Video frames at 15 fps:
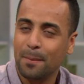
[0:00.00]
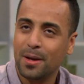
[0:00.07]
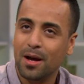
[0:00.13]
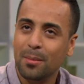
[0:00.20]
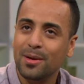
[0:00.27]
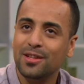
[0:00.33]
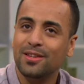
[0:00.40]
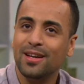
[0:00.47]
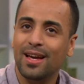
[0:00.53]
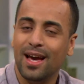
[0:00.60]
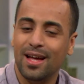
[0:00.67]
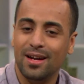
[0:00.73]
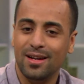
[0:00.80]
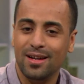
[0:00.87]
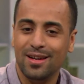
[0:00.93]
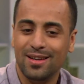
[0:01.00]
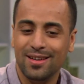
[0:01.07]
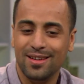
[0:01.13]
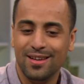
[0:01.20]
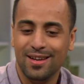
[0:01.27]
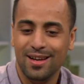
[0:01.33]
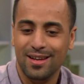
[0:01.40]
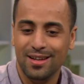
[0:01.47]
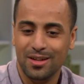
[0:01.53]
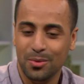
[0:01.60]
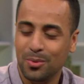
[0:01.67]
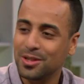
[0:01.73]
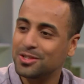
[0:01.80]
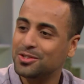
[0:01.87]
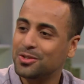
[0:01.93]
coming to Canada in a
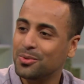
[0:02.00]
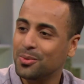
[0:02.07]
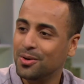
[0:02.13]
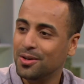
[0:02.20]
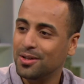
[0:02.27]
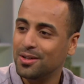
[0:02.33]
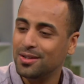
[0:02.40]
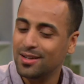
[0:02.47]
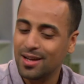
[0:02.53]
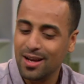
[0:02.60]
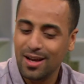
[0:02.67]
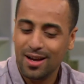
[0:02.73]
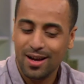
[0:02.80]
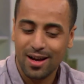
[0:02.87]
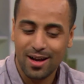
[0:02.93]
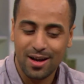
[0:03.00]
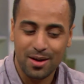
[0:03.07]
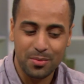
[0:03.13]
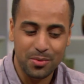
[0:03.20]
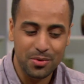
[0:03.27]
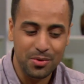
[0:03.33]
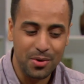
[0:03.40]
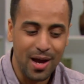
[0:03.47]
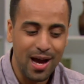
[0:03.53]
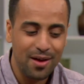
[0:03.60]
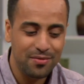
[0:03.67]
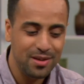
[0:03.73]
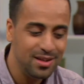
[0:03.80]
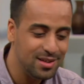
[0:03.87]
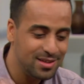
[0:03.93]
Western world, yeah. uh, you have
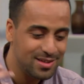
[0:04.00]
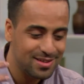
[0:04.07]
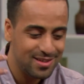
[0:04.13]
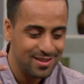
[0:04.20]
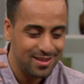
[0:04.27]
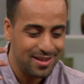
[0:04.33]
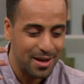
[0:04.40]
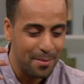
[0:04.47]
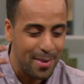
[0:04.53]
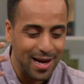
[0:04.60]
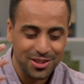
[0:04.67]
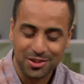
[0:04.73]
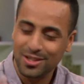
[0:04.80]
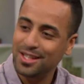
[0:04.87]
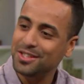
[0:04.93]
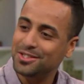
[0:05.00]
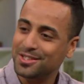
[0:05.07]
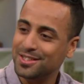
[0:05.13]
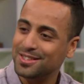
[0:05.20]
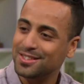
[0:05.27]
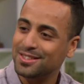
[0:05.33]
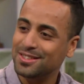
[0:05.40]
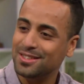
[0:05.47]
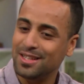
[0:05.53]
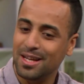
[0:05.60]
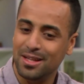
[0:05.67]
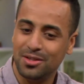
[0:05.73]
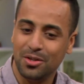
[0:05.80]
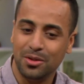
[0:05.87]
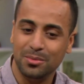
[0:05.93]
these imaginations
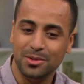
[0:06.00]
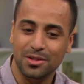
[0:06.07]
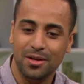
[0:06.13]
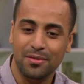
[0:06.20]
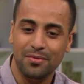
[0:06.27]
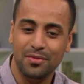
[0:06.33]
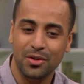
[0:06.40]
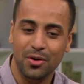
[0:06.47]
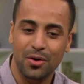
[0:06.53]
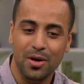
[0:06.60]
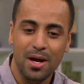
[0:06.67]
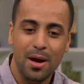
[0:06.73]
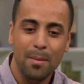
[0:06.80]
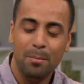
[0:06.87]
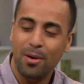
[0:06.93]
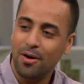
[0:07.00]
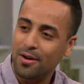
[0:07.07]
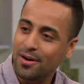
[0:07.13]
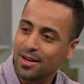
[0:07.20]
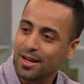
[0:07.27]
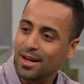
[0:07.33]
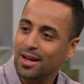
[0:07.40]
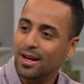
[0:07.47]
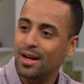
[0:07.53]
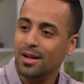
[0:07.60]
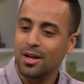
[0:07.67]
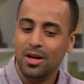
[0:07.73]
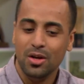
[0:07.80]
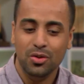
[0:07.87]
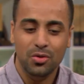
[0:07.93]
in terms of you know partying and
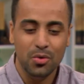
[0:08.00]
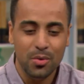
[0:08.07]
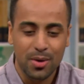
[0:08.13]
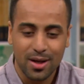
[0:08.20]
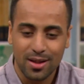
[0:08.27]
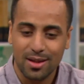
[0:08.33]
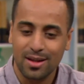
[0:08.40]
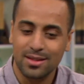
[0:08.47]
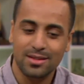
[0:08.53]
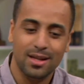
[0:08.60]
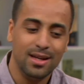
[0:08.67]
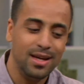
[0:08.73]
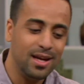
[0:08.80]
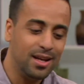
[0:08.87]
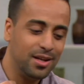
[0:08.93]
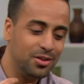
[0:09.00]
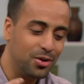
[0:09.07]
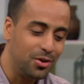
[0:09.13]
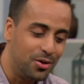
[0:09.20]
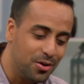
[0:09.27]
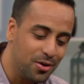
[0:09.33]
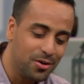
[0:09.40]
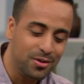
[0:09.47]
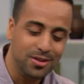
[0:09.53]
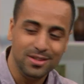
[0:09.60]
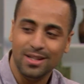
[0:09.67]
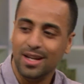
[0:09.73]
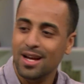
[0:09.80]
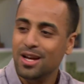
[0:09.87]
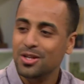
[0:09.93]
doing this and getting the girls.
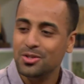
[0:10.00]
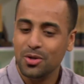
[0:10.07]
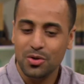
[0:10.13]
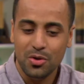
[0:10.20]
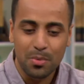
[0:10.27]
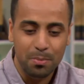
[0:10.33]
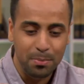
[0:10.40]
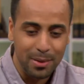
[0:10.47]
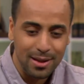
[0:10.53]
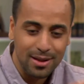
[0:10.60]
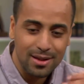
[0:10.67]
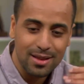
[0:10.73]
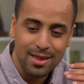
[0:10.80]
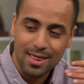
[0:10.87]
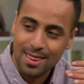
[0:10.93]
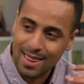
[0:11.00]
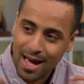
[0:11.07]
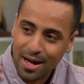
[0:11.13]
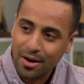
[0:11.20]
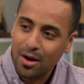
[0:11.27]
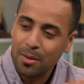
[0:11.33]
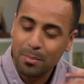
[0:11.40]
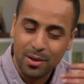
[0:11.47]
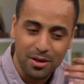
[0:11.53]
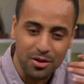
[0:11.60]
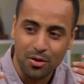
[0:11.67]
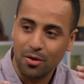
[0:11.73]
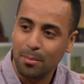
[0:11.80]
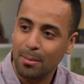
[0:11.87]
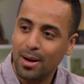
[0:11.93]
So you build that up in
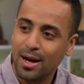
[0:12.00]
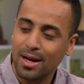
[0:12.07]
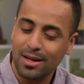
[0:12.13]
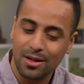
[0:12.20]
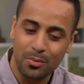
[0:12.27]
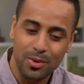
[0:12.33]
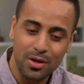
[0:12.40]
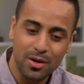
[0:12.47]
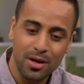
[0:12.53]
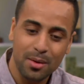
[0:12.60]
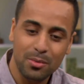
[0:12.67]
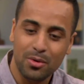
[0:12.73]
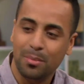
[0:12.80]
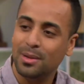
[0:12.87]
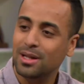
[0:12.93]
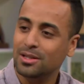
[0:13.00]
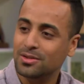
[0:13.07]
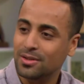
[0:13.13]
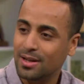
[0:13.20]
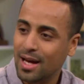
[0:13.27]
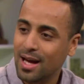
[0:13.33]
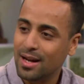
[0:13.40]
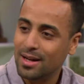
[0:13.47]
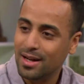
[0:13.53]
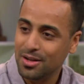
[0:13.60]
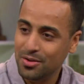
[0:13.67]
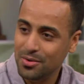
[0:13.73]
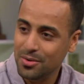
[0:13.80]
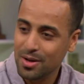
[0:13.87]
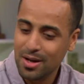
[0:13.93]
your mind, and when you come to a place to Canada
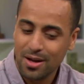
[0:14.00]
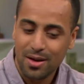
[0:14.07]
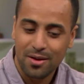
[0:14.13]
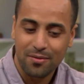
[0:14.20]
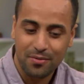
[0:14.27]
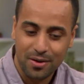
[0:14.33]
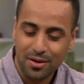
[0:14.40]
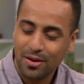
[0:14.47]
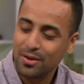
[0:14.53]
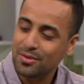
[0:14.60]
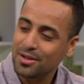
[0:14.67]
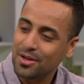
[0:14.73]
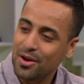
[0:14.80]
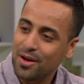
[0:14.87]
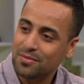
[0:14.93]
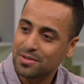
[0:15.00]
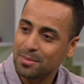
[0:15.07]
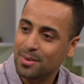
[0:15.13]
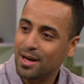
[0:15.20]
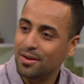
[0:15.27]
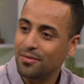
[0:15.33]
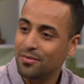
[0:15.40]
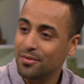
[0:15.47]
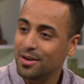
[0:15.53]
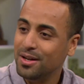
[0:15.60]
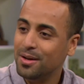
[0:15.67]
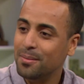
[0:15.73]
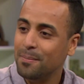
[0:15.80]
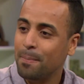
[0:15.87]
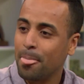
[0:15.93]
and you figure out that you have some kind of
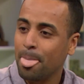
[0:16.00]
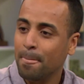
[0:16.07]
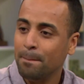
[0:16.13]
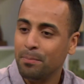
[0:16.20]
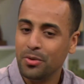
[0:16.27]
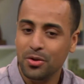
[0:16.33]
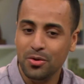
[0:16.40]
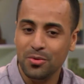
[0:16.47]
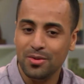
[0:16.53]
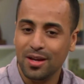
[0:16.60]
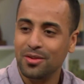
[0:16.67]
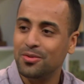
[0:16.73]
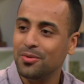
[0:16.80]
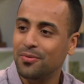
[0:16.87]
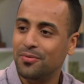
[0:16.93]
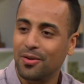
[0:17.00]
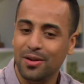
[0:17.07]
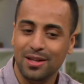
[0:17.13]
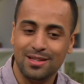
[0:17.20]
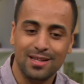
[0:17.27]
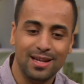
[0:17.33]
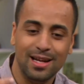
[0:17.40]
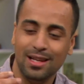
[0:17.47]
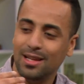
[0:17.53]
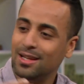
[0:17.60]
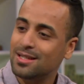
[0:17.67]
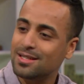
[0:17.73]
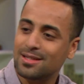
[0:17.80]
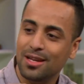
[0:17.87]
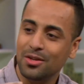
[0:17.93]
freedom, hmm. you tend to. It's like a
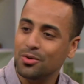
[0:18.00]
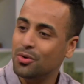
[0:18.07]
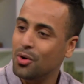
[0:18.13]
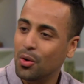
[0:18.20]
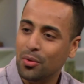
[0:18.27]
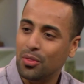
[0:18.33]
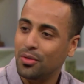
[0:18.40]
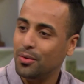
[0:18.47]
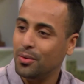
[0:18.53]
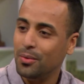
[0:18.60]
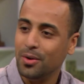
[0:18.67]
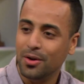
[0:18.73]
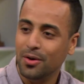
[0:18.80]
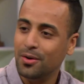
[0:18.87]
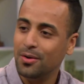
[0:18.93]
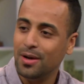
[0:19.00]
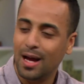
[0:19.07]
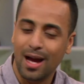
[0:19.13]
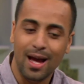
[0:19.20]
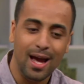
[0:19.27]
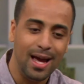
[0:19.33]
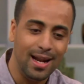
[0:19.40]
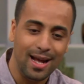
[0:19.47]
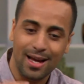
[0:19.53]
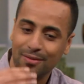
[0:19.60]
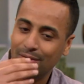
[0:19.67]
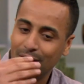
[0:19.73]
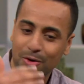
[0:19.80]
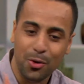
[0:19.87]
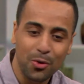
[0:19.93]
list that you go through, you know. And if
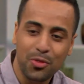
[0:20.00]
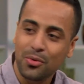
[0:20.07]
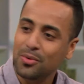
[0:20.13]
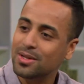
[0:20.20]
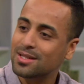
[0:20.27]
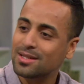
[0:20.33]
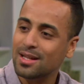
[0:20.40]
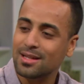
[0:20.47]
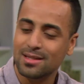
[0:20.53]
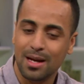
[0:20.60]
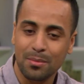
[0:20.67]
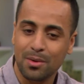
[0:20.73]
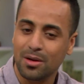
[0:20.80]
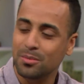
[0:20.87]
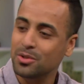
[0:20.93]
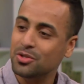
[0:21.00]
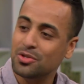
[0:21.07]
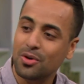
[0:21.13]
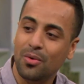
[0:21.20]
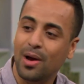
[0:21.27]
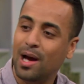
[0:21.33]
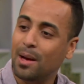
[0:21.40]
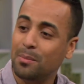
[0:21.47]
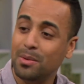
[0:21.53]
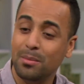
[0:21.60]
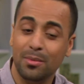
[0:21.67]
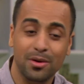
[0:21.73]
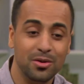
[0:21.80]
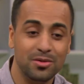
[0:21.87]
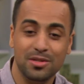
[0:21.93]
I go through this list, I'm going to be so happy
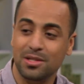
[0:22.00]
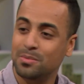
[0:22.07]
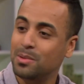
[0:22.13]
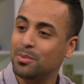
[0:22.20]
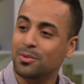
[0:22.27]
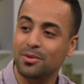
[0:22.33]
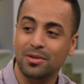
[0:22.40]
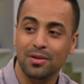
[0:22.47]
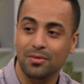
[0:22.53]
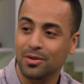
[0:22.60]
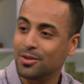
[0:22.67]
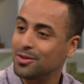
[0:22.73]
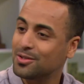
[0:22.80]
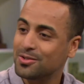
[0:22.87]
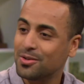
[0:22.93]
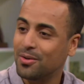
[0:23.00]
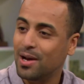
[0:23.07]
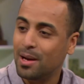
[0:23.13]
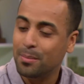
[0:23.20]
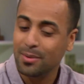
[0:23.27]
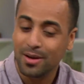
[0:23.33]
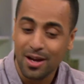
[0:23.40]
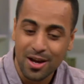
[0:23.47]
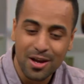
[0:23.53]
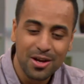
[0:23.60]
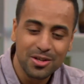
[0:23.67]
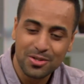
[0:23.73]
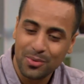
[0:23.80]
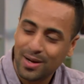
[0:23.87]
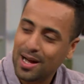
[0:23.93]
because these people on TV looked so happy.
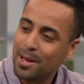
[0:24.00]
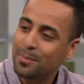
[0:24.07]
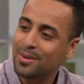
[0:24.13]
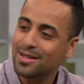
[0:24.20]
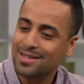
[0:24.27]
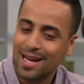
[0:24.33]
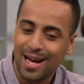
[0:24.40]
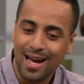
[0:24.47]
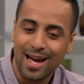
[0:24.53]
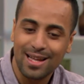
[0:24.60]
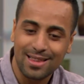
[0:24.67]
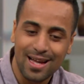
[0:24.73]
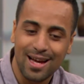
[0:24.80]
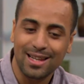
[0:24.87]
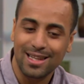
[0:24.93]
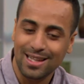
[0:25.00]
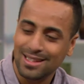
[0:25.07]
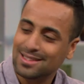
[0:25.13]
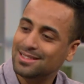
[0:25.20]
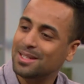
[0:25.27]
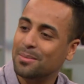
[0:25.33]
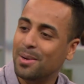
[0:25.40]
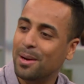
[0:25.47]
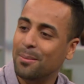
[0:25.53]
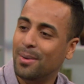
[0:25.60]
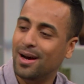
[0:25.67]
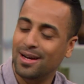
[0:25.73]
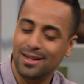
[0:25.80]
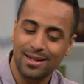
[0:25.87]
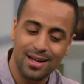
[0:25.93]
Mm. So what happened is I had that list in my
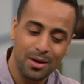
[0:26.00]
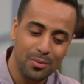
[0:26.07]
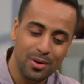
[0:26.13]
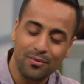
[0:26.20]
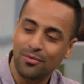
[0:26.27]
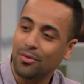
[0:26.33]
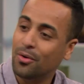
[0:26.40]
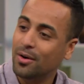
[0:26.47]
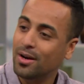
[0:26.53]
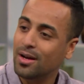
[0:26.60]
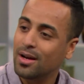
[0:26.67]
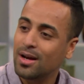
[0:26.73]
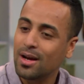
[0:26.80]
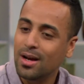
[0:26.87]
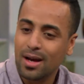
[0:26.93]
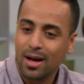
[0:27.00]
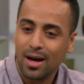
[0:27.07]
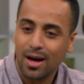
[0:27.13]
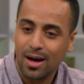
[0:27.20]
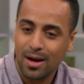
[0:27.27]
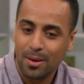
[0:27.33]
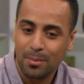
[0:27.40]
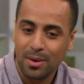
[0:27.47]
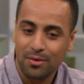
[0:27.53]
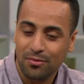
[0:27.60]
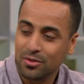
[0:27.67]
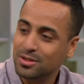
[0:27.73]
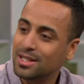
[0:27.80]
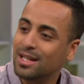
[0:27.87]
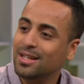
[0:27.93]
mind and I went for it. Um, and
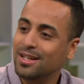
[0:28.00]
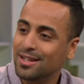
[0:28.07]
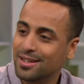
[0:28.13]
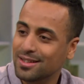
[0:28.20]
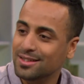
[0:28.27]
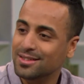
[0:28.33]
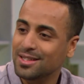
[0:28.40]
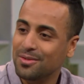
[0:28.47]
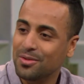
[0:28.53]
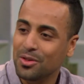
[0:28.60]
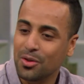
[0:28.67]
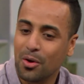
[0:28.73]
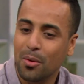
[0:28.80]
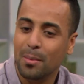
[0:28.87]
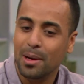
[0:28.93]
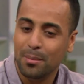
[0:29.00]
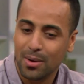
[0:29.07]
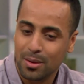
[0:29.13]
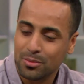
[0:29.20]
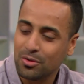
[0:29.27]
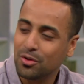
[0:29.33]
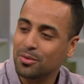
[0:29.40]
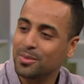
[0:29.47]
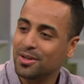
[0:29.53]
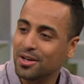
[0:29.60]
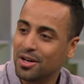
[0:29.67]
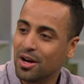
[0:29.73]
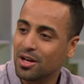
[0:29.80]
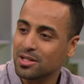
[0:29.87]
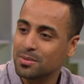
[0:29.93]
for 10 years, even though my mom told me the
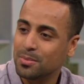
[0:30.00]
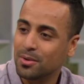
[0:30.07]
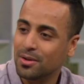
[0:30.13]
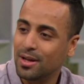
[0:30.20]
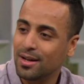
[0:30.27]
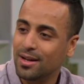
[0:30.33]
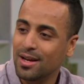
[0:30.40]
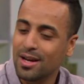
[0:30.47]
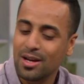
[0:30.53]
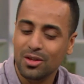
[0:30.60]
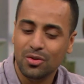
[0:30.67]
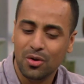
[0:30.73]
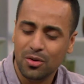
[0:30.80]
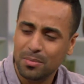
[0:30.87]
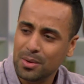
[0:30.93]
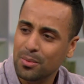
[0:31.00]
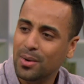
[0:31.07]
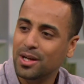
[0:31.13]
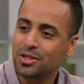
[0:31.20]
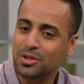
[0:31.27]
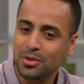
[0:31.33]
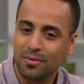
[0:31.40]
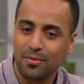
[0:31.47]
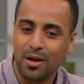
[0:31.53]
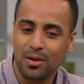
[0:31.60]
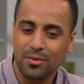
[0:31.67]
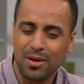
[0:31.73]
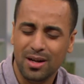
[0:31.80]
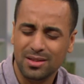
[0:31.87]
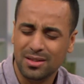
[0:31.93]
gospel and told me why she
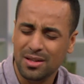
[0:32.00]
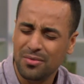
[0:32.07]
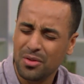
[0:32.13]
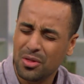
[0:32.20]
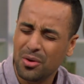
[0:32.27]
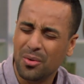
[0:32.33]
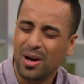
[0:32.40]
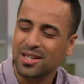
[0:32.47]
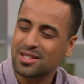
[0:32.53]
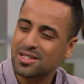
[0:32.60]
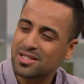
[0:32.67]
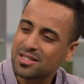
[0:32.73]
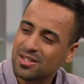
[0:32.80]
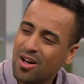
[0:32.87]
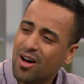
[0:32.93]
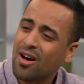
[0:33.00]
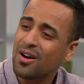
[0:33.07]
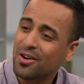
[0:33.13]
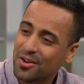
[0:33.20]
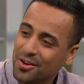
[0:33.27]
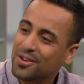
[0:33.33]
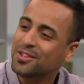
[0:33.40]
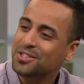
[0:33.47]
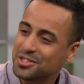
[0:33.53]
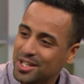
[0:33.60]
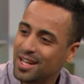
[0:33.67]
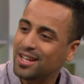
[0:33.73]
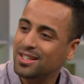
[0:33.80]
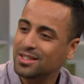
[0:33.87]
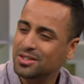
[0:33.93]
followed Christ, and even though I saw her
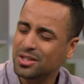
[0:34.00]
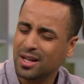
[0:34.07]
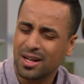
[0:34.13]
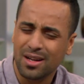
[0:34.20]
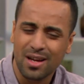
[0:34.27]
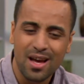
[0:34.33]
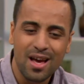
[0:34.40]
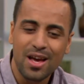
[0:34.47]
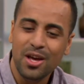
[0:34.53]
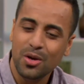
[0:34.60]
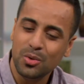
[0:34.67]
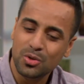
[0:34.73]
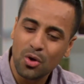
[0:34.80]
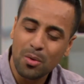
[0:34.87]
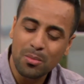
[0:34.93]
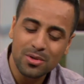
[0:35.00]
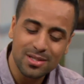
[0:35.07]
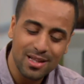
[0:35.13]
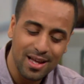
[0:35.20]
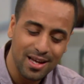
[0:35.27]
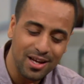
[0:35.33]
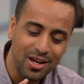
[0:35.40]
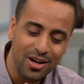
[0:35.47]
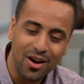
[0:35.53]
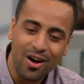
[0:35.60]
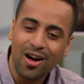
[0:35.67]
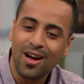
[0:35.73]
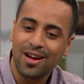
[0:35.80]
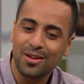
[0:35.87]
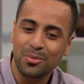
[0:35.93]
change, and it was almost like
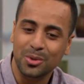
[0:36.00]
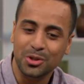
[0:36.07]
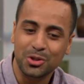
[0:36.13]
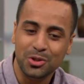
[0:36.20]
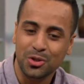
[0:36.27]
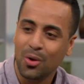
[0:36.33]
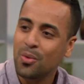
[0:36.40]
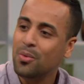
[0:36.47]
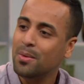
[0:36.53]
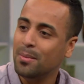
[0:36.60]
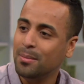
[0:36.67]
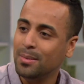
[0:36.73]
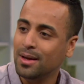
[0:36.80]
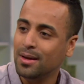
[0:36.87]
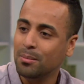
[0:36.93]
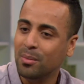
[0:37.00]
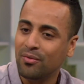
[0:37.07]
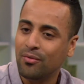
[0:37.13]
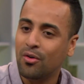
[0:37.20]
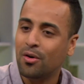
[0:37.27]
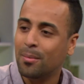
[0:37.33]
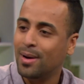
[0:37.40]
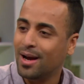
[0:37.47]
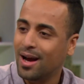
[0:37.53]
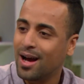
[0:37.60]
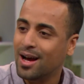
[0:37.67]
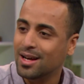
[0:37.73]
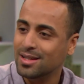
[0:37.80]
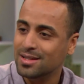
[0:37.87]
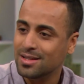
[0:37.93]
God was showing me before my
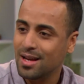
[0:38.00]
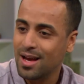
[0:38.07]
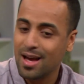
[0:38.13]
eyes,